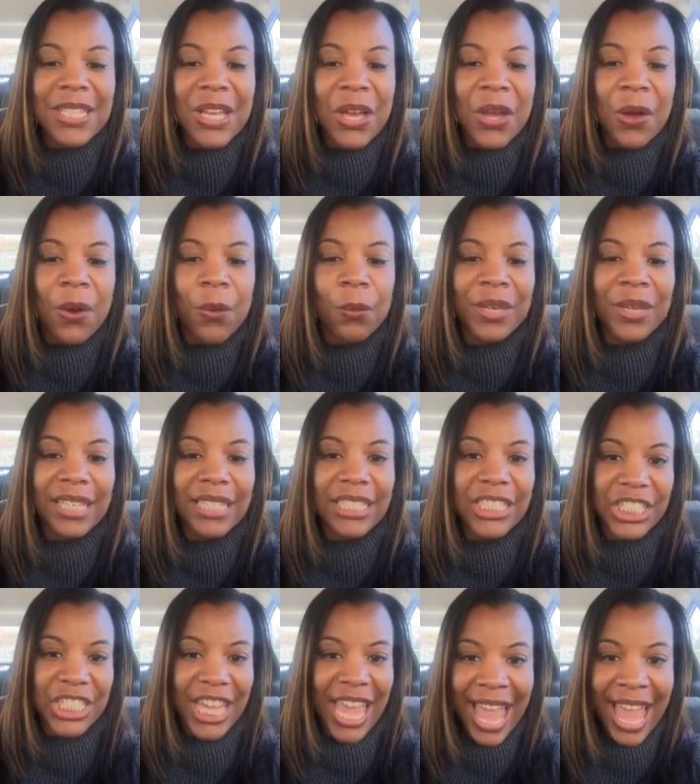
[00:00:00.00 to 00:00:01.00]
so we can
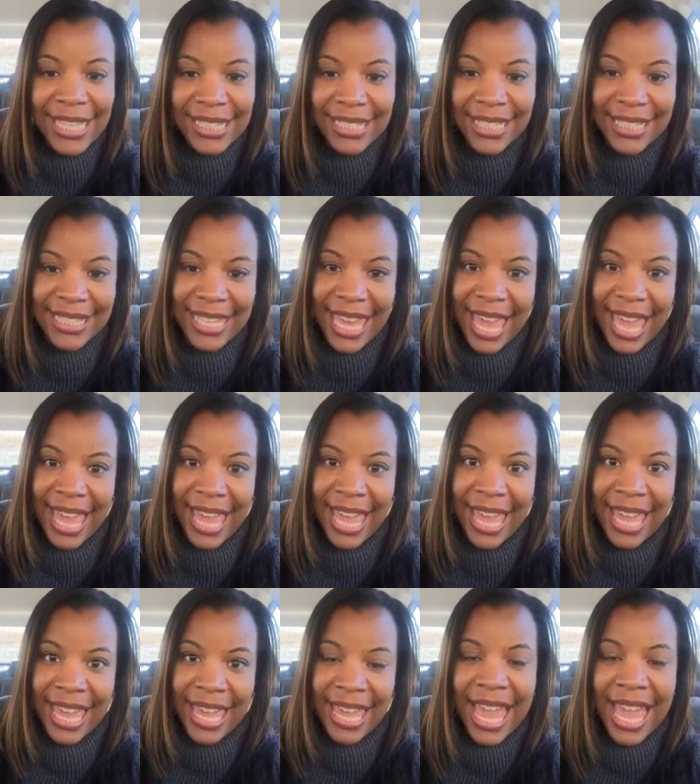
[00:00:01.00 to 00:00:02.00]
chat
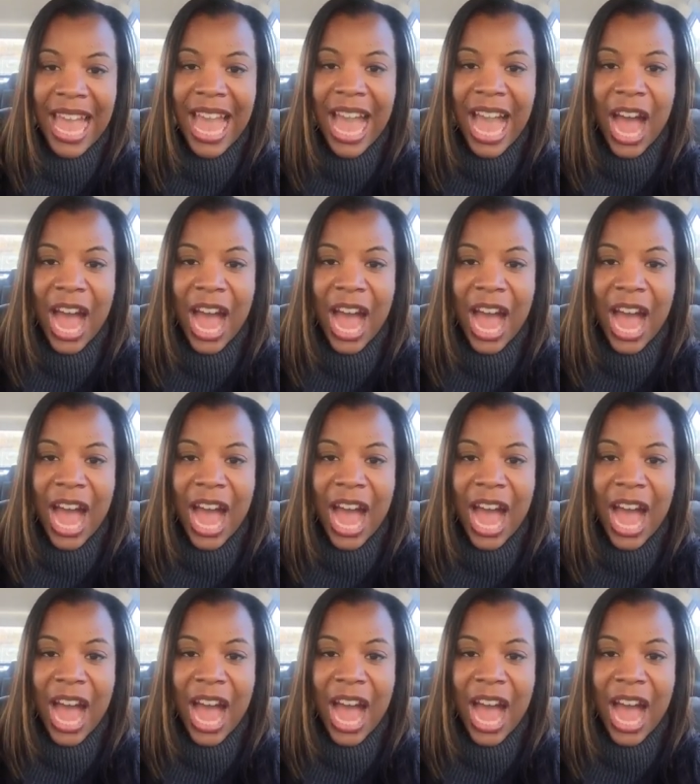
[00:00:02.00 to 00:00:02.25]
today.